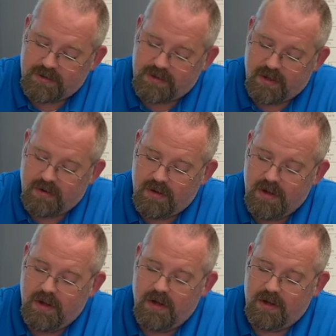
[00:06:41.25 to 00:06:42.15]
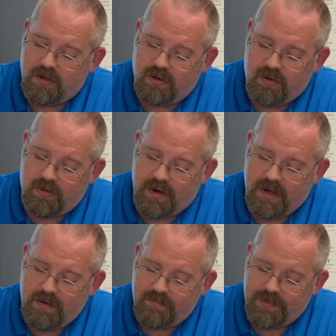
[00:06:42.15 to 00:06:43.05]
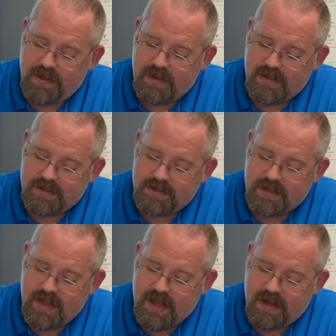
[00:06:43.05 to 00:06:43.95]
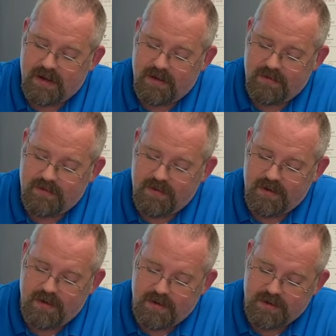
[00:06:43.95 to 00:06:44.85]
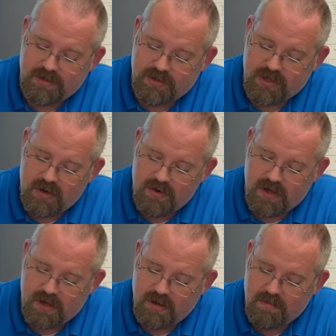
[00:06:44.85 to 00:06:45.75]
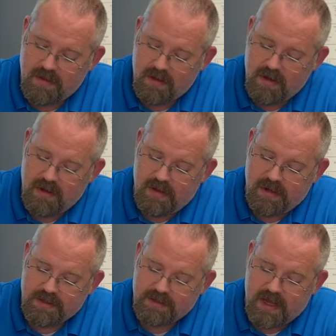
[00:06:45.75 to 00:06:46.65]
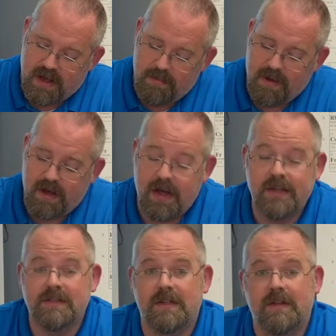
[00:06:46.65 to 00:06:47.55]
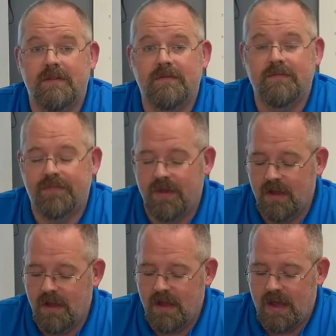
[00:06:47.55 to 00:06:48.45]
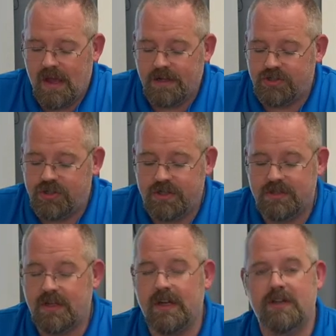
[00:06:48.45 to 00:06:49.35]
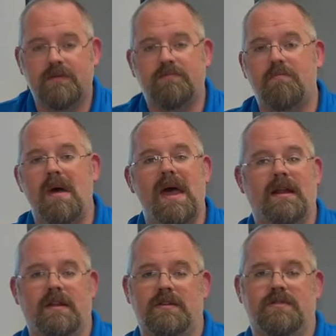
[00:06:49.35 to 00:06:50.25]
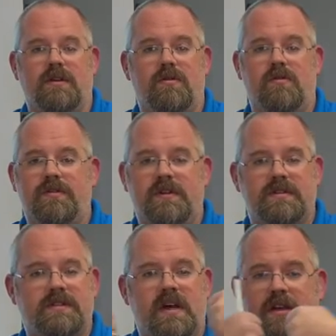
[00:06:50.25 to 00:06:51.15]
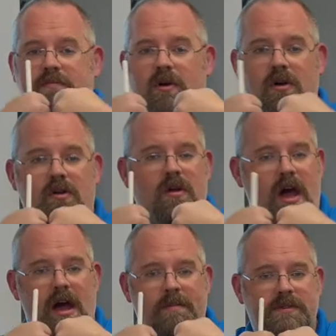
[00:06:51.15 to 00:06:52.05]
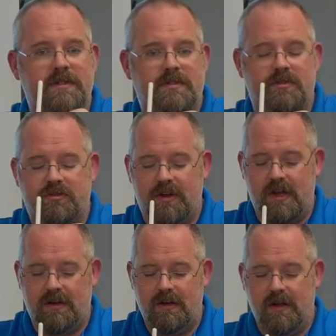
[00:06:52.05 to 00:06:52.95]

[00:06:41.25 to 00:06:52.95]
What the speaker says: So chlorine is negative, sodium is now positive, and just like magnets, a north and a south pole, opposites attract.